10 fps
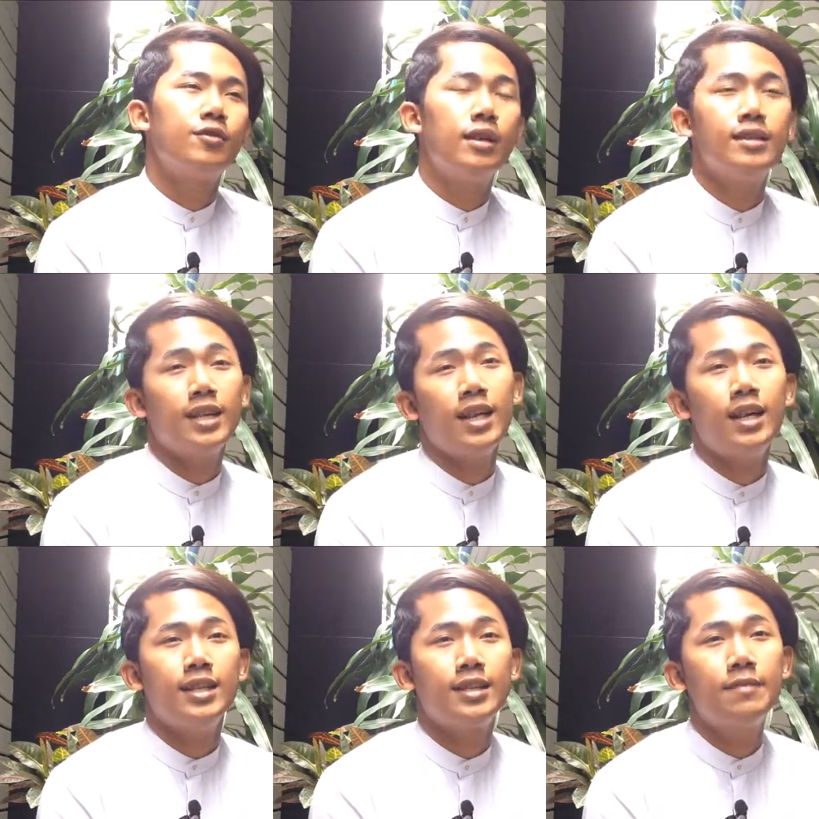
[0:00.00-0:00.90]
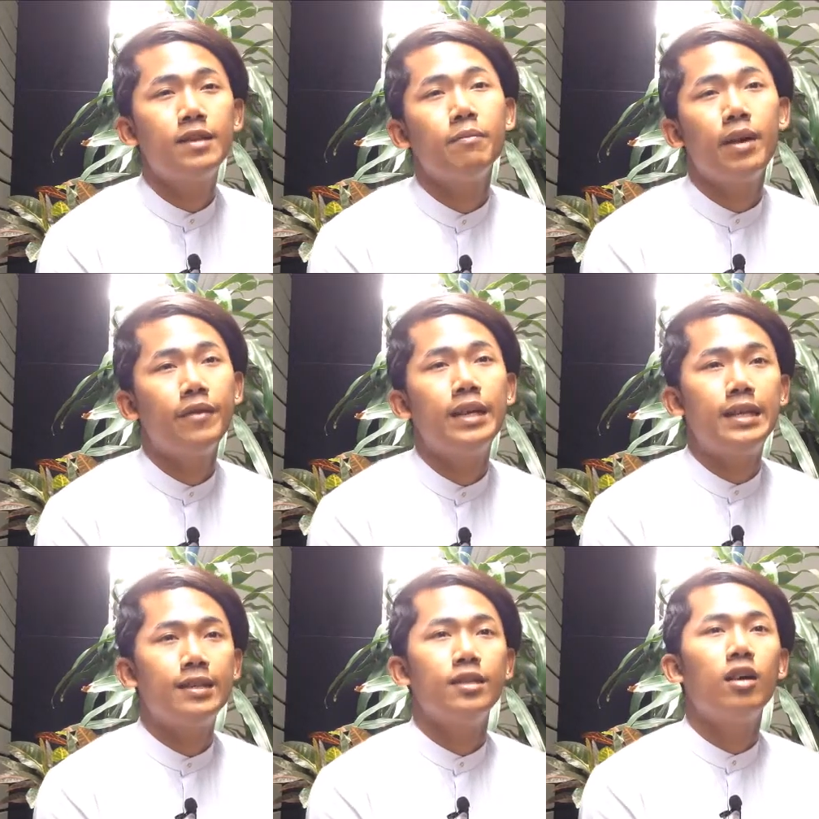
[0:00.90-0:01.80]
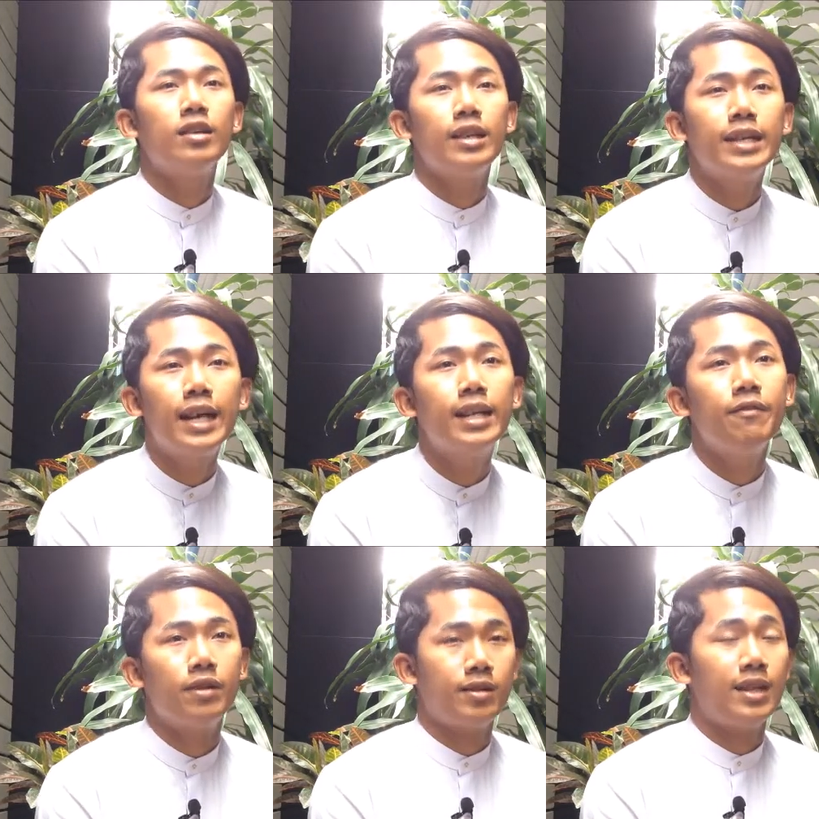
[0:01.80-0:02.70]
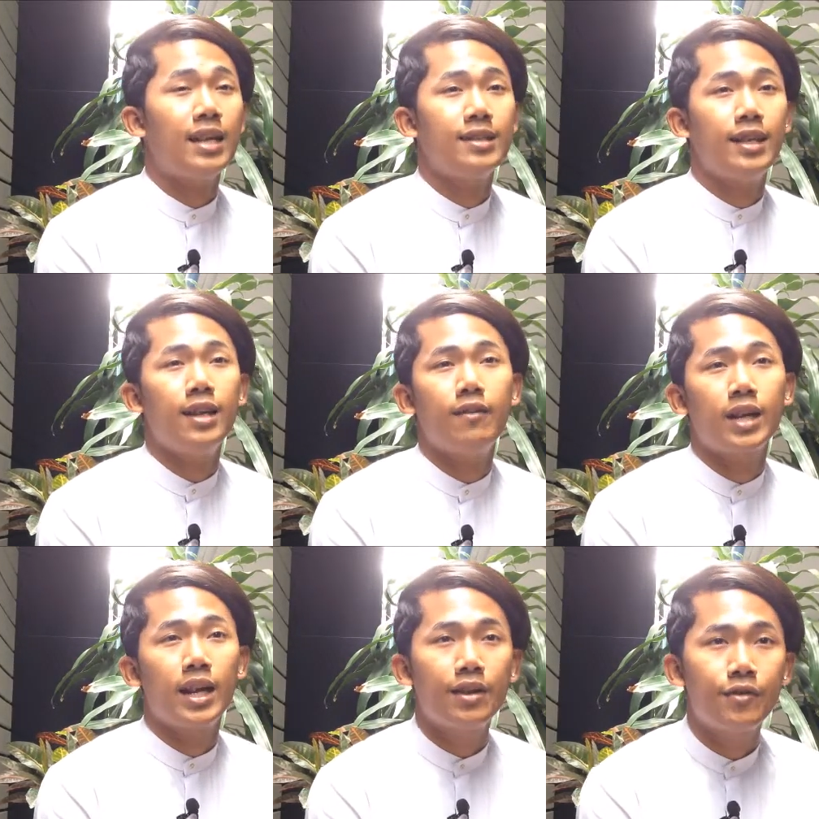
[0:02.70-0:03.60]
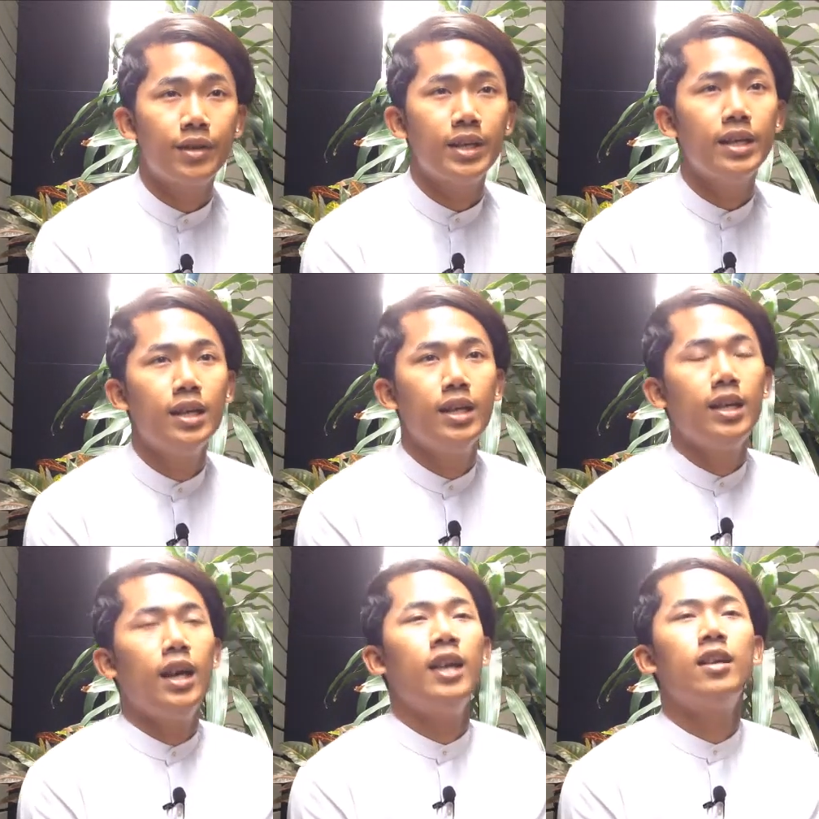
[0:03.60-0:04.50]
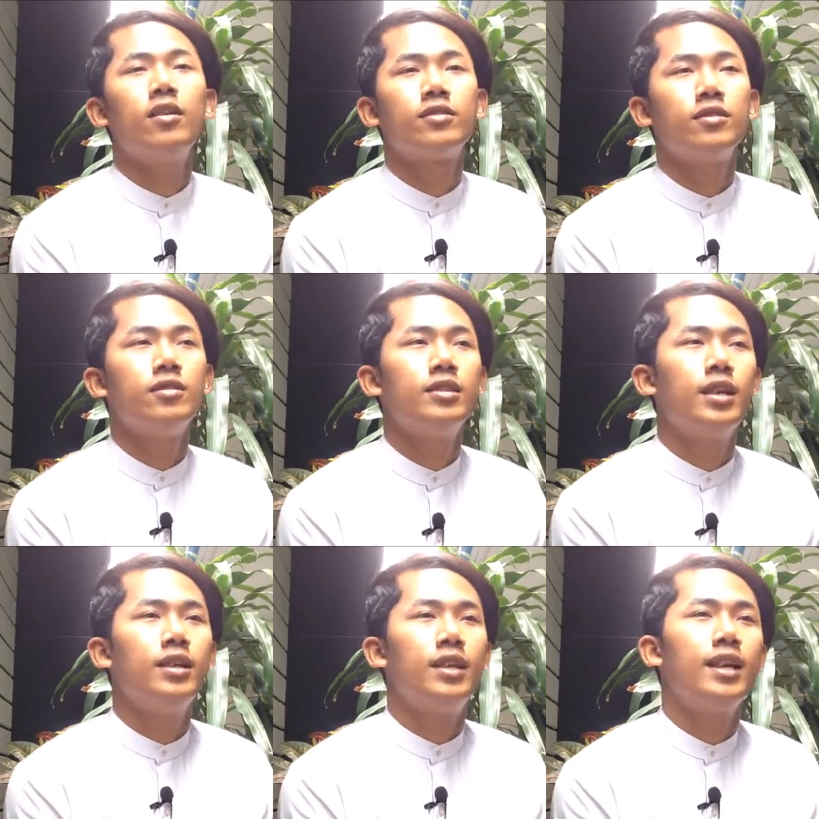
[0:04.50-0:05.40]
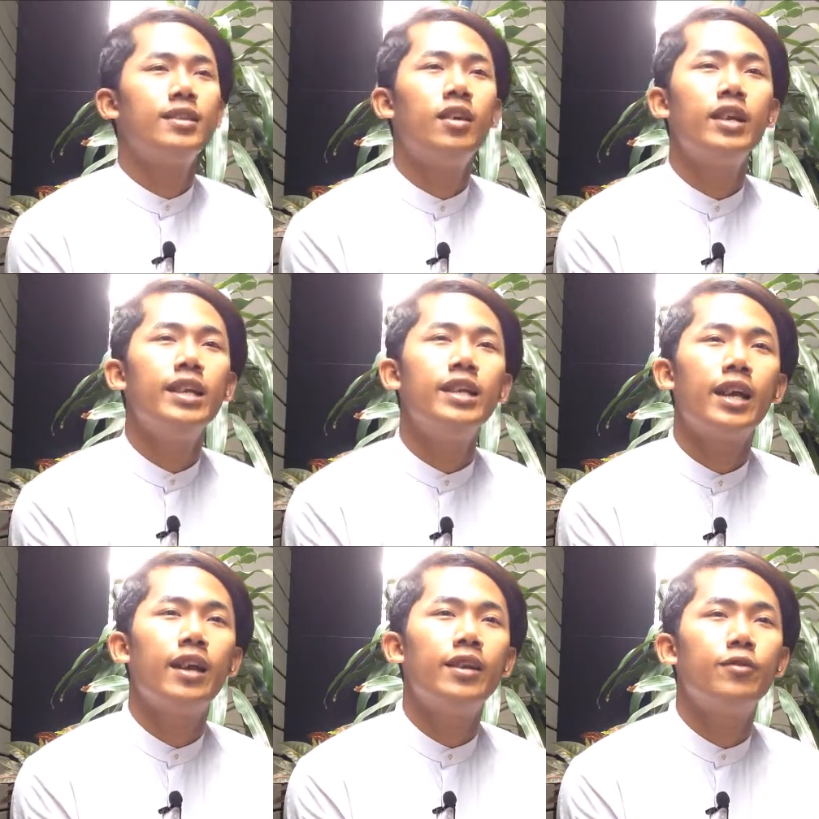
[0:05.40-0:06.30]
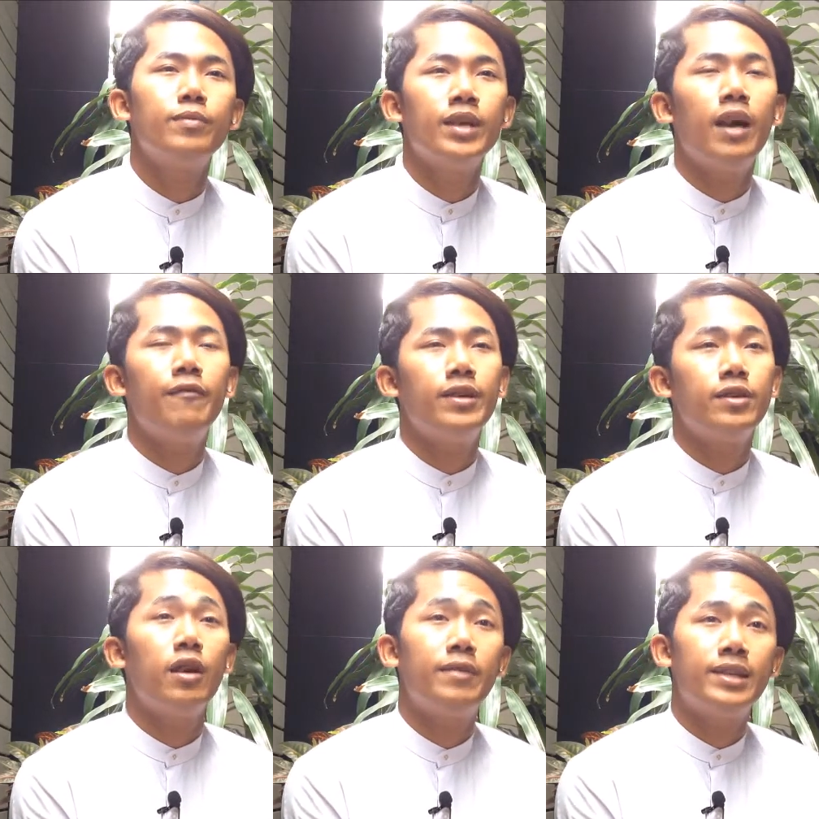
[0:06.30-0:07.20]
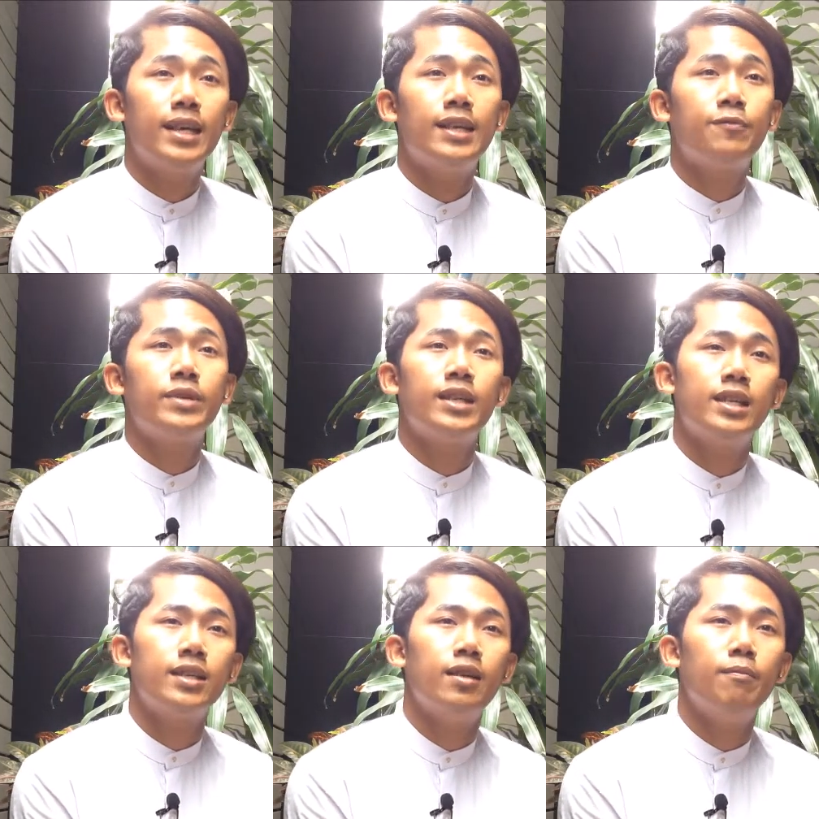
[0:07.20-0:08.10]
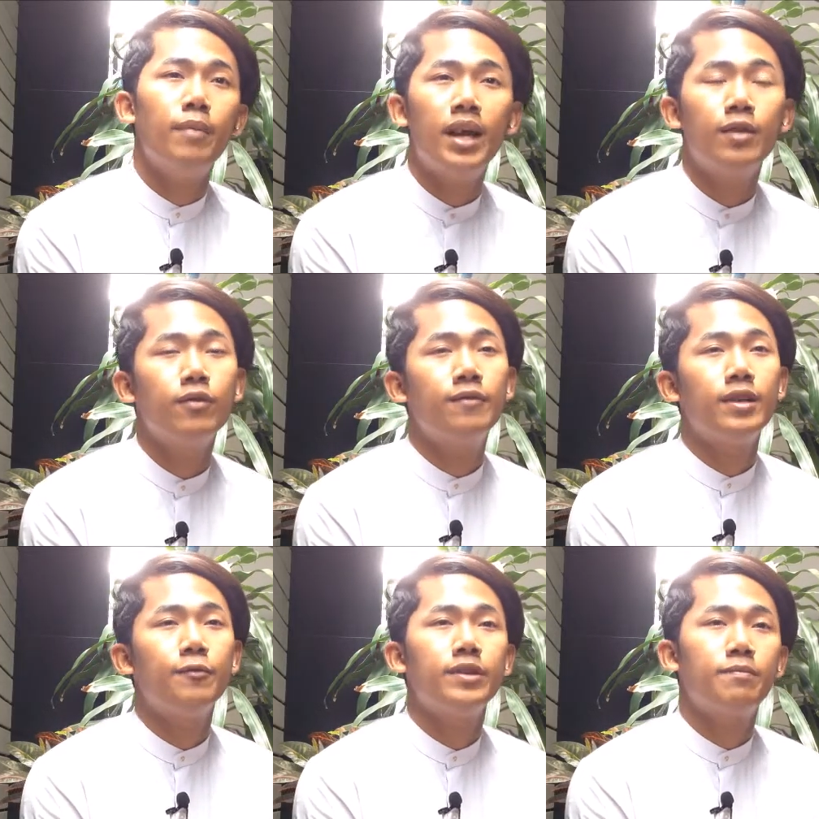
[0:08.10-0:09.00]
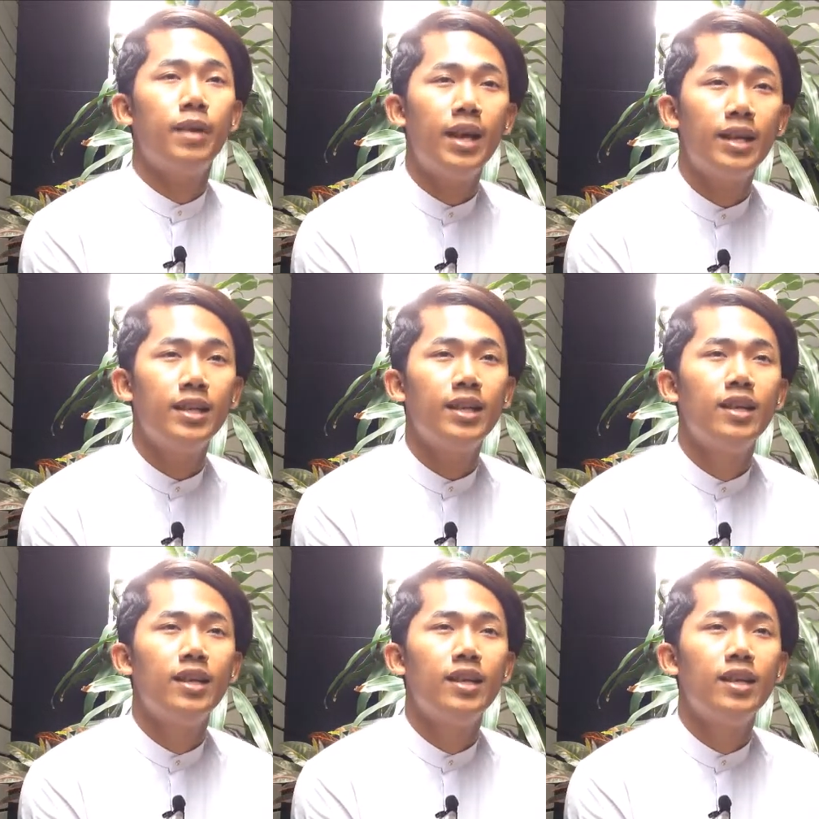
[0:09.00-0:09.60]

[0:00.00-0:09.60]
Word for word: transgender and the same sex marriage is not legally recognized in our country and also the, not illegal to be have a, to have a sex with a, a man who have sex with man.